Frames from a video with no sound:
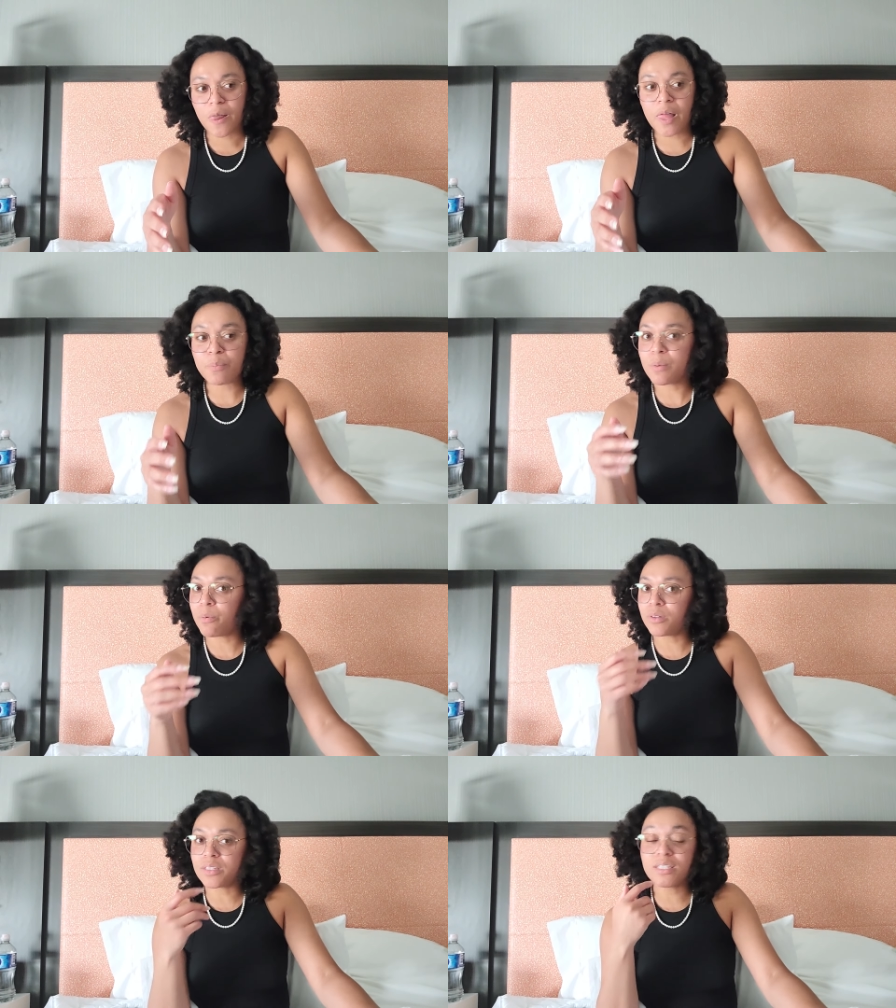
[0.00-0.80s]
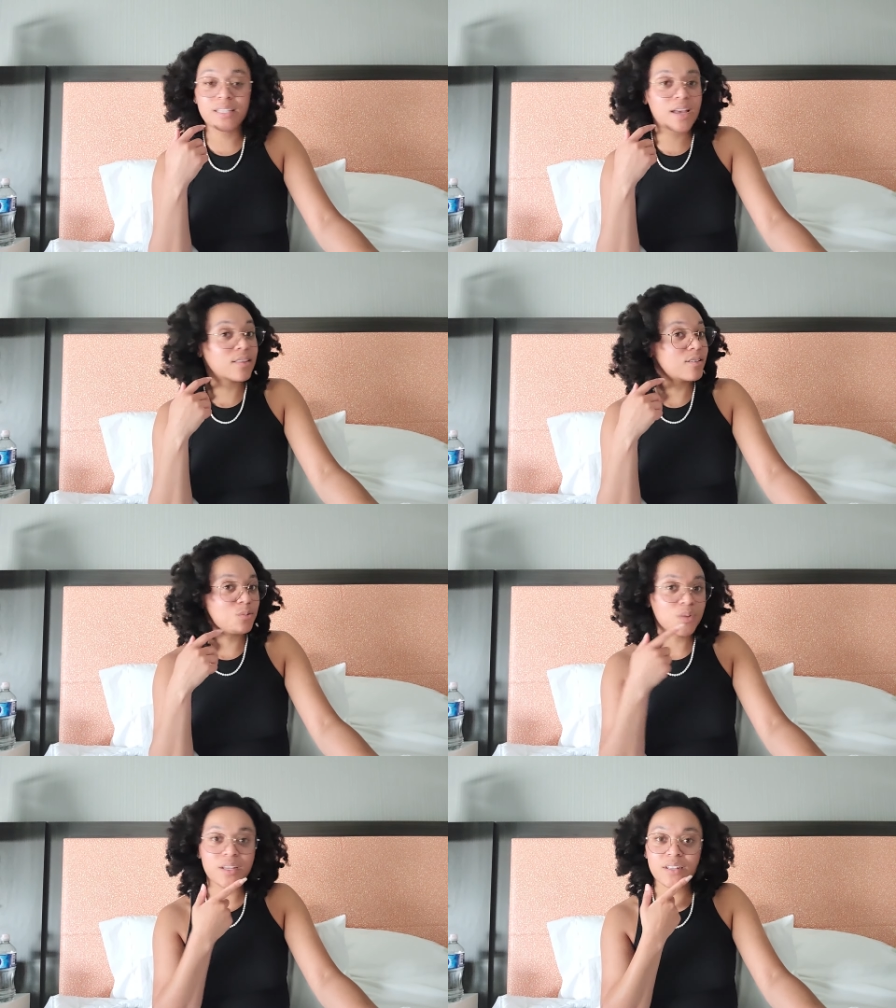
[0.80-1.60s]
And people, were, these
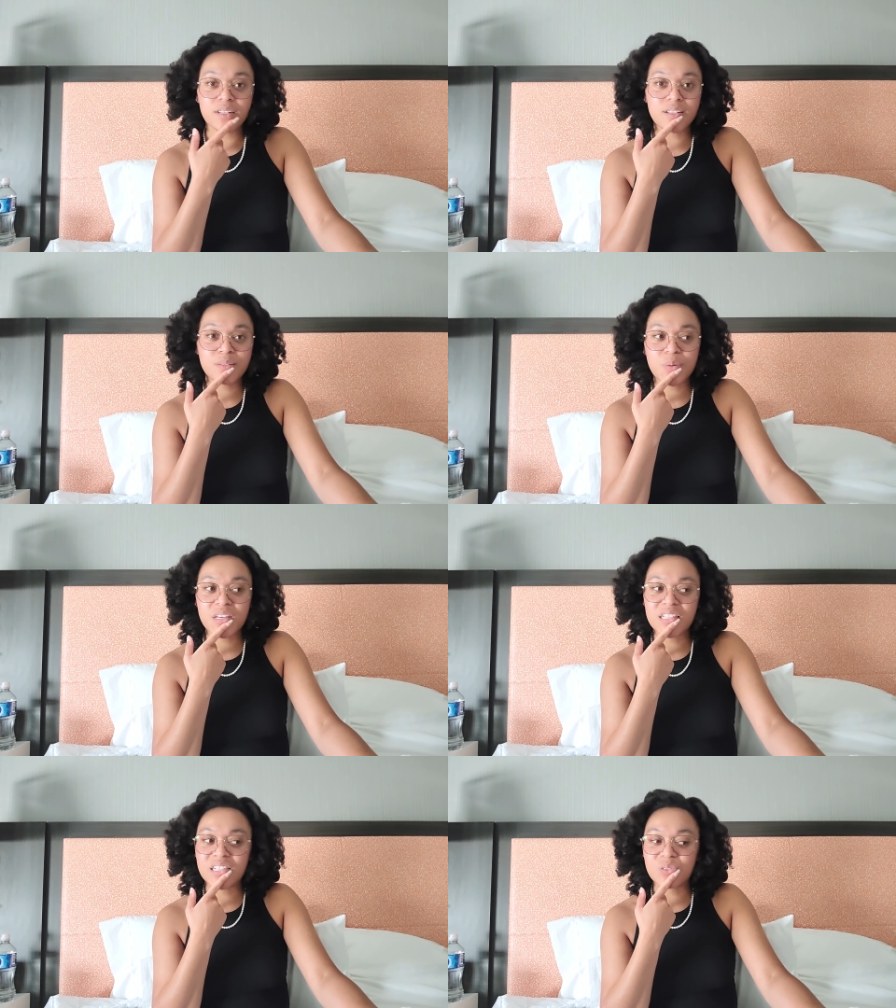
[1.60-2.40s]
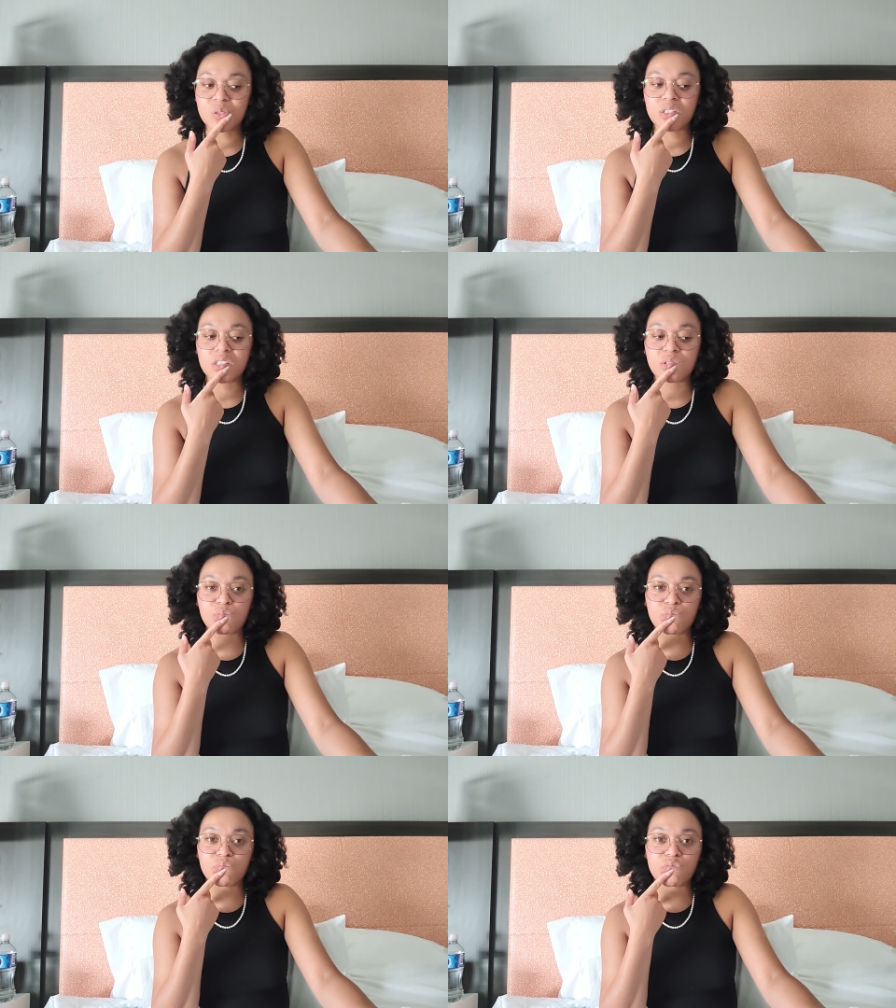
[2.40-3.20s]
athletes were laying in these beds, and I was like,
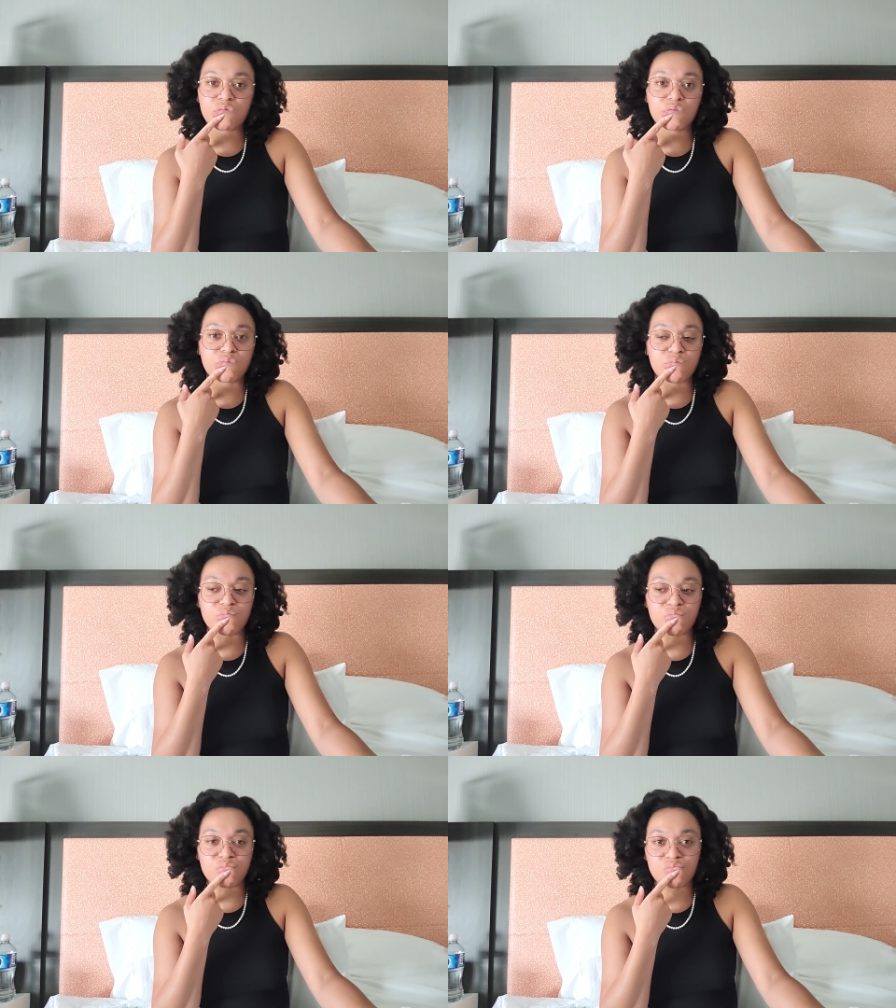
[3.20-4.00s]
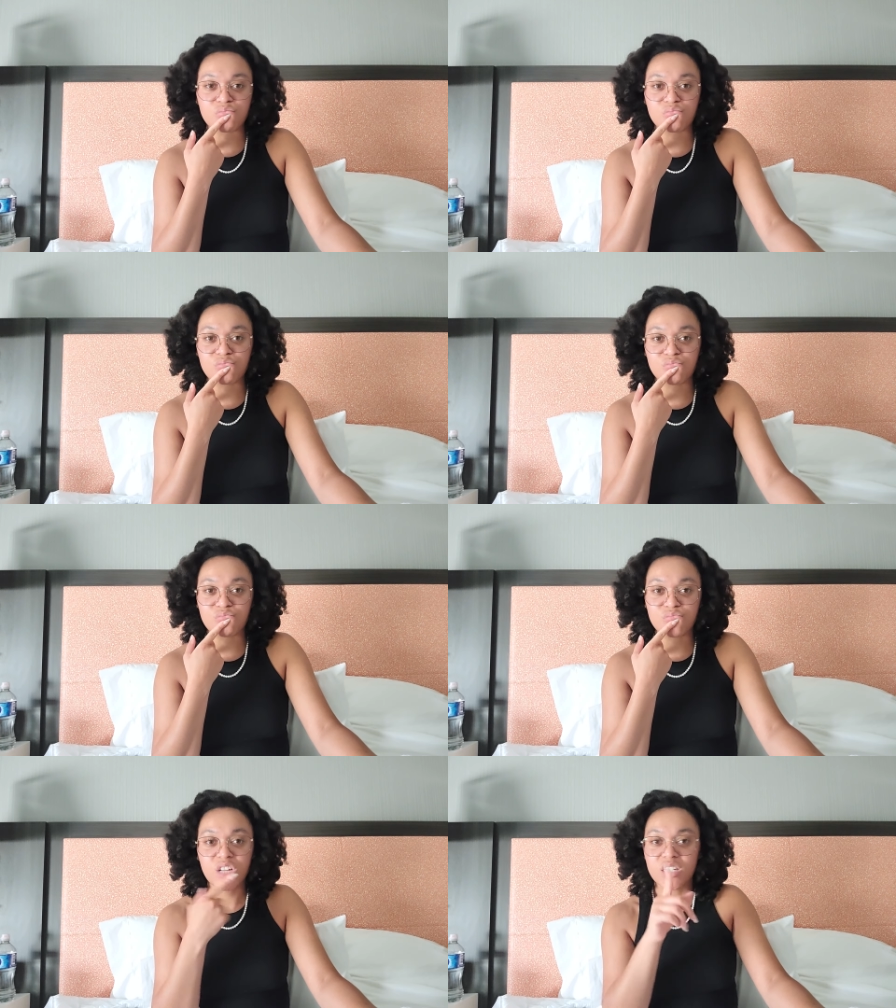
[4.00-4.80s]
hmm,
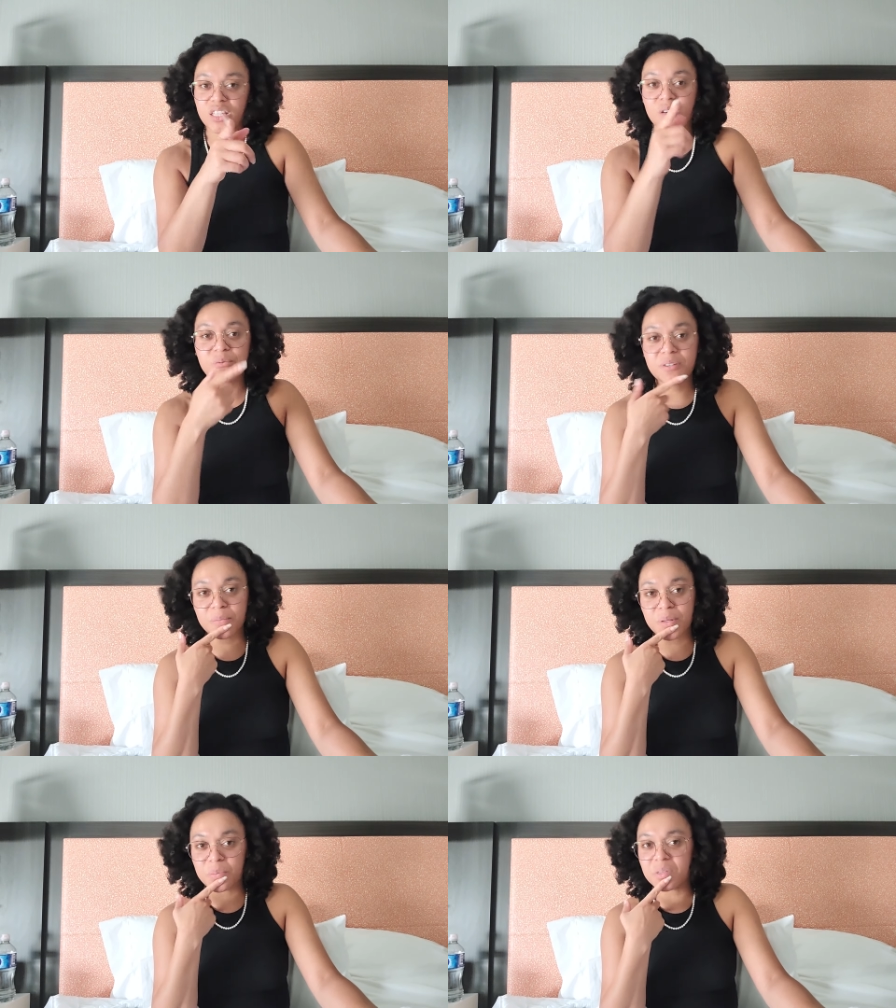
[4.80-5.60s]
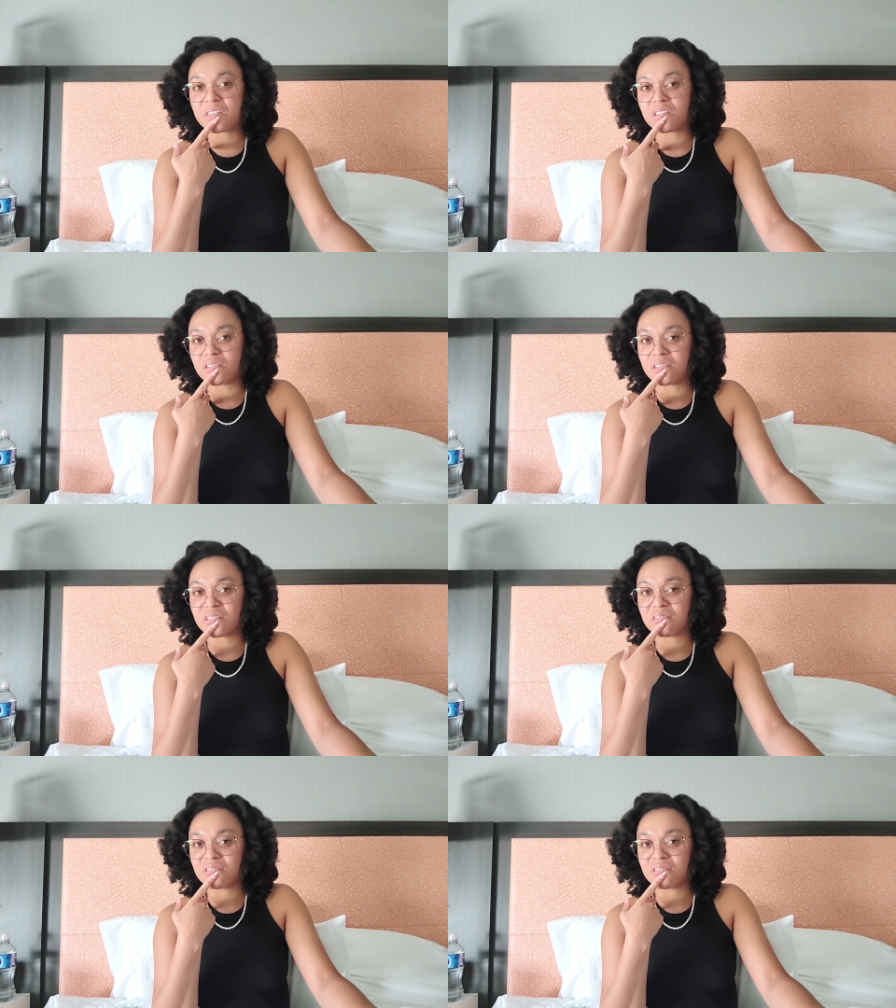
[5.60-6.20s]
that wouldn't be me.